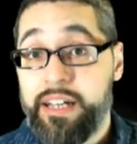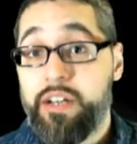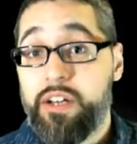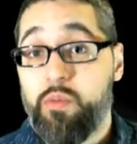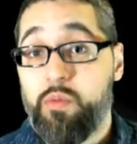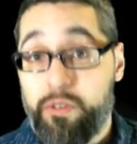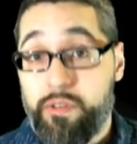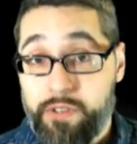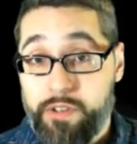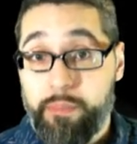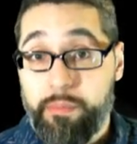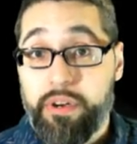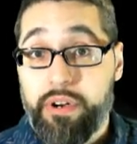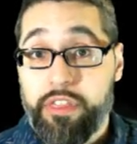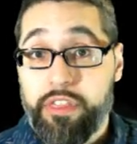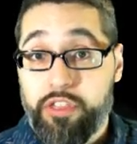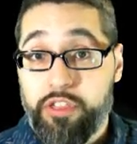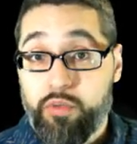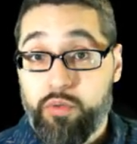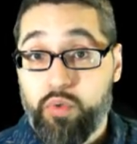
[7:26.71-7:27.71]
with number
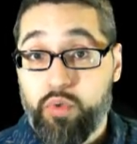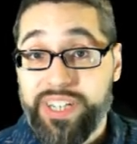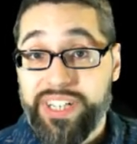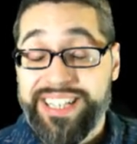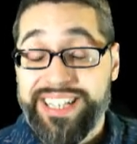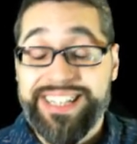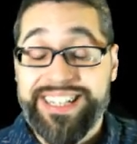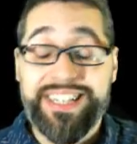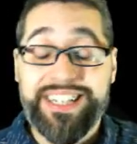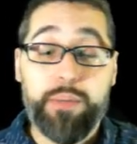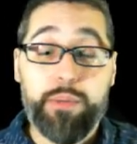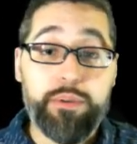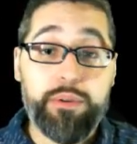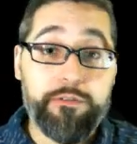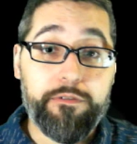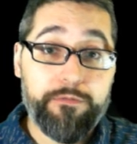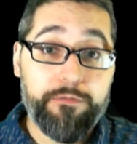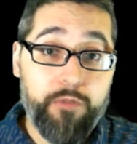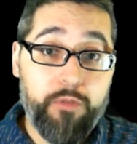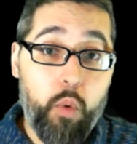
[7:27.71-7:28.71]
3. Number
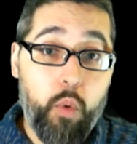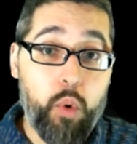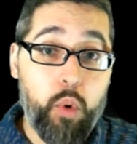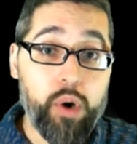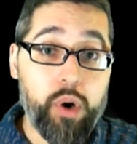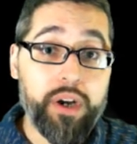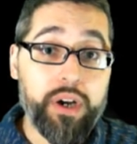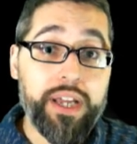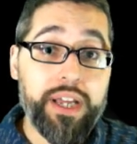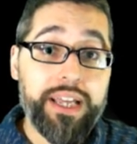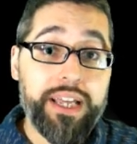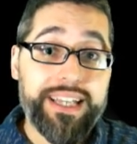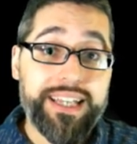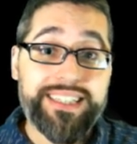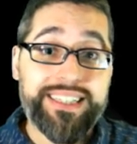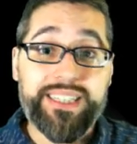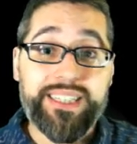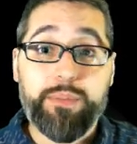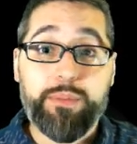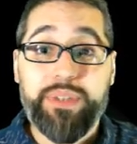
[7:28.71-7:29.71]
4
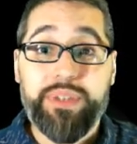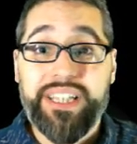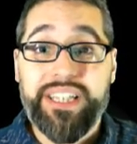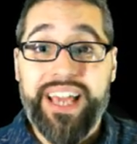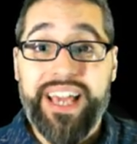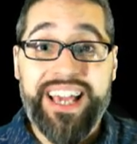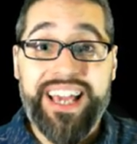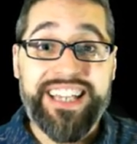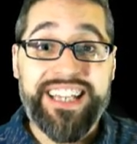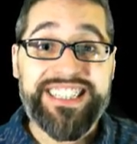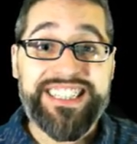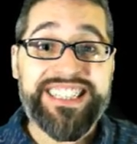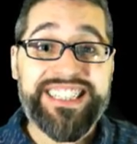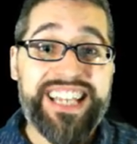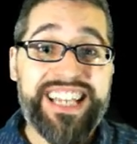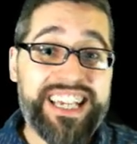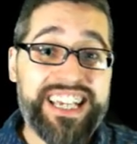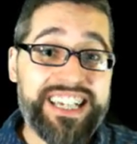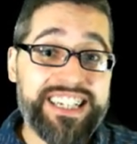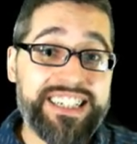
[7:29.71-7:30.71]
is going to be a
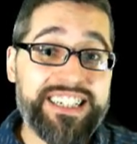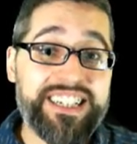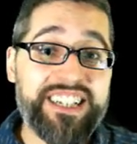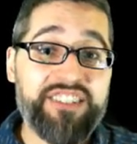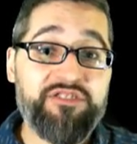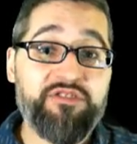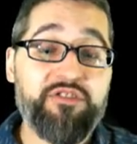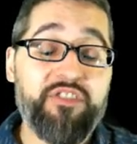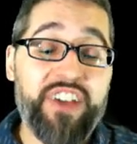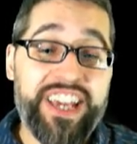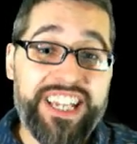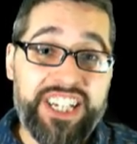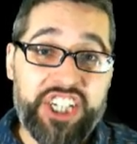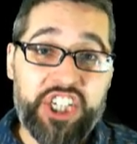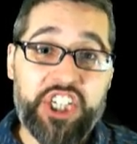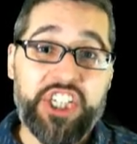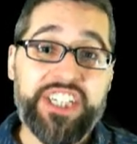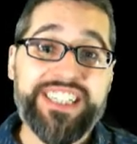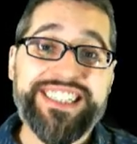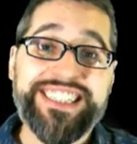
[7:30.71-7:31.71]
Saiyan
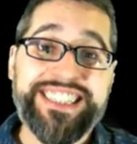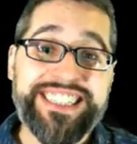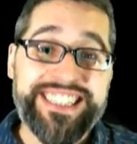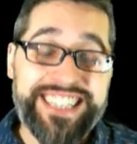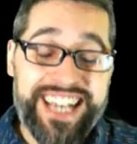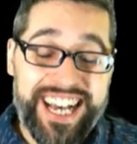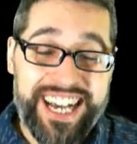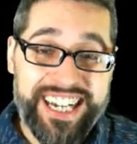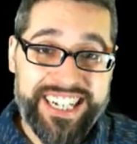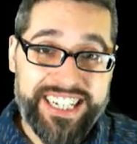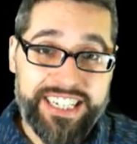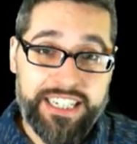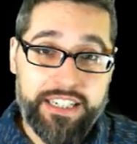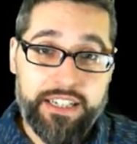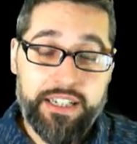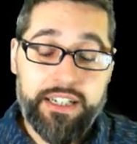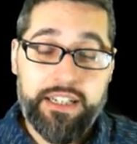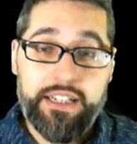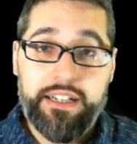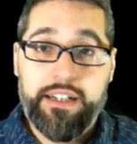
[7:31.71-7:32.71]
Invasion Saga.
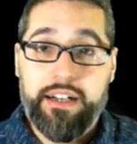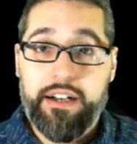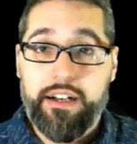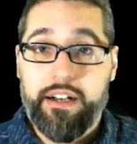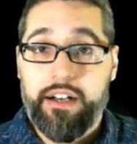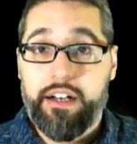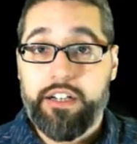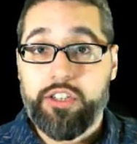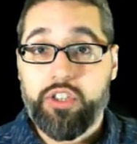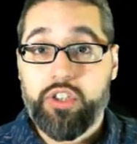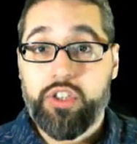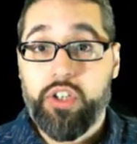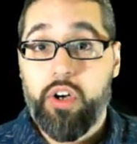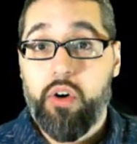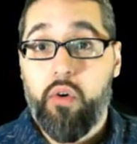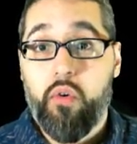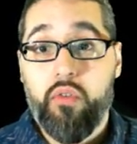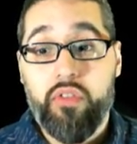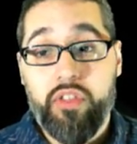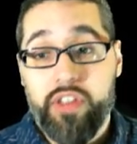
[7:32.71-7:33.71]

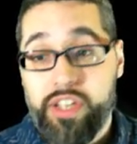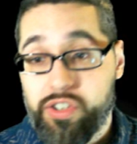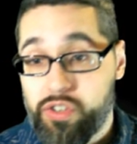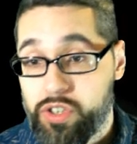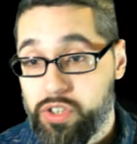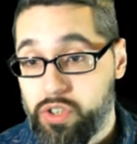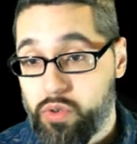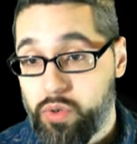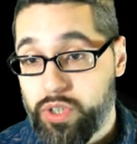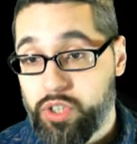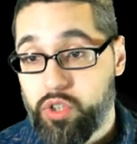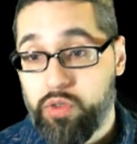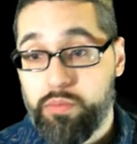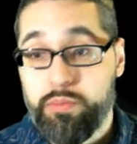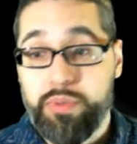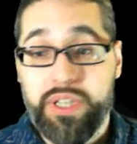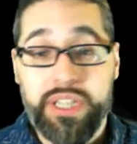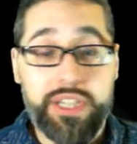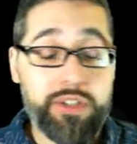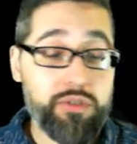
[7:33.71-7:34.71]
So this is going to
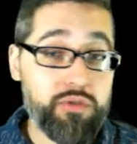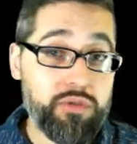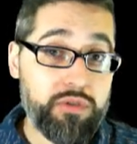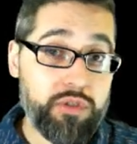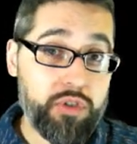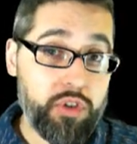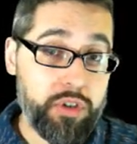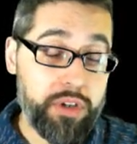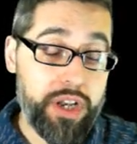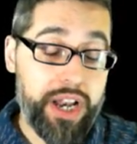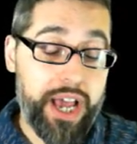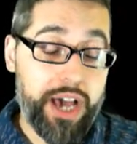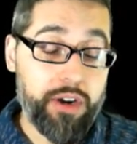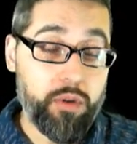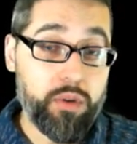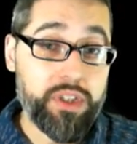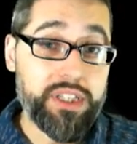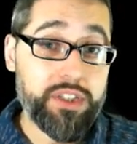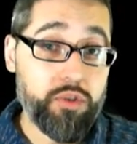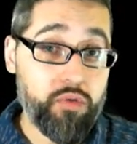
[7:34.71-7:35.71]
be not
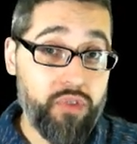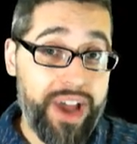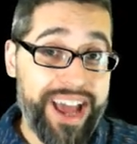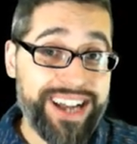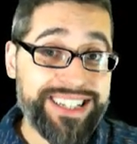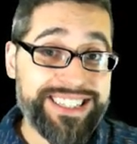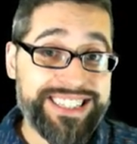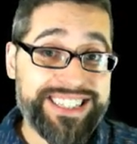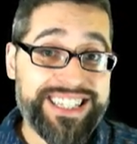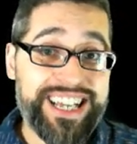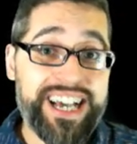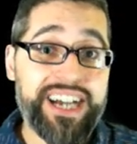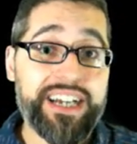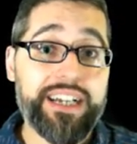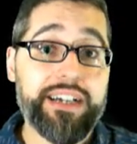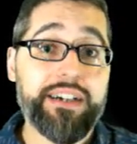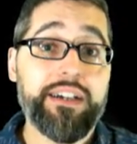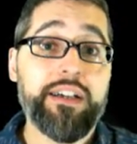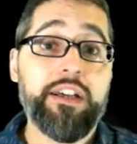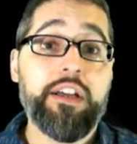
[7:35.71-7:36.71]
only the Raditz
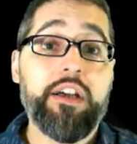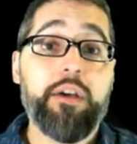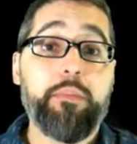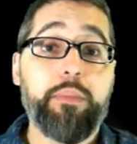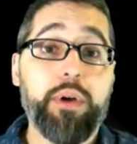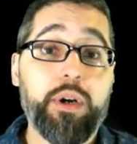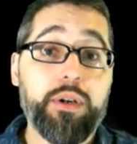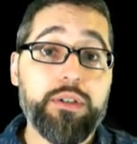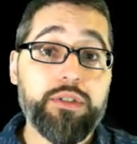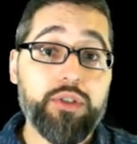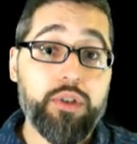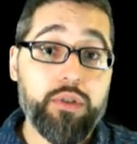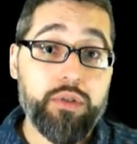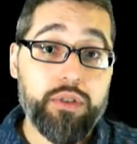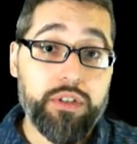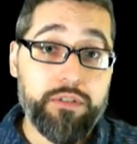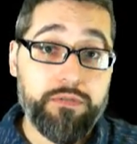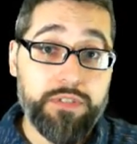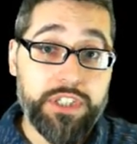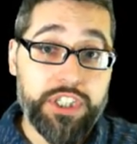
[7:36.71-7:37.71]
Saga, but also
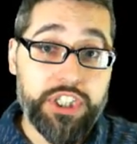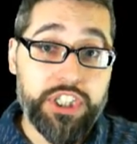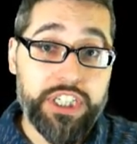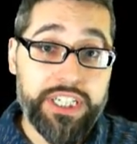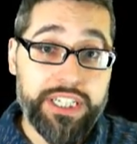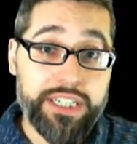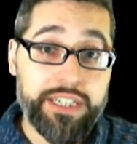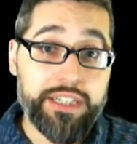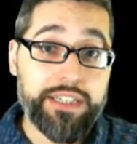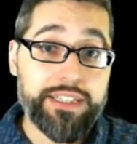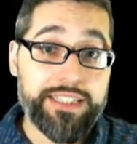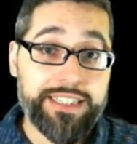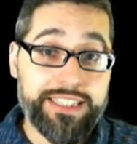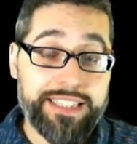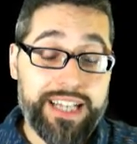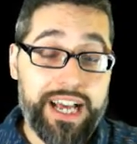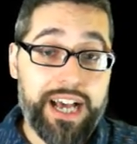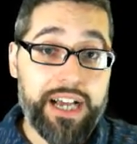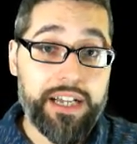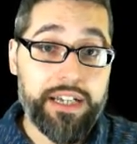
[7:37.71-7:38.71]
the Vegeta
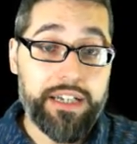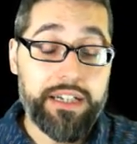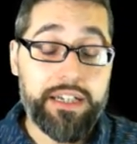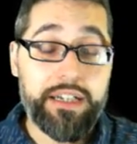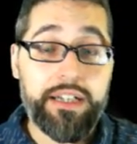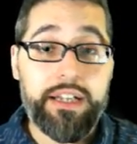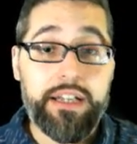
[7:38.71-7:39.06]
Saga.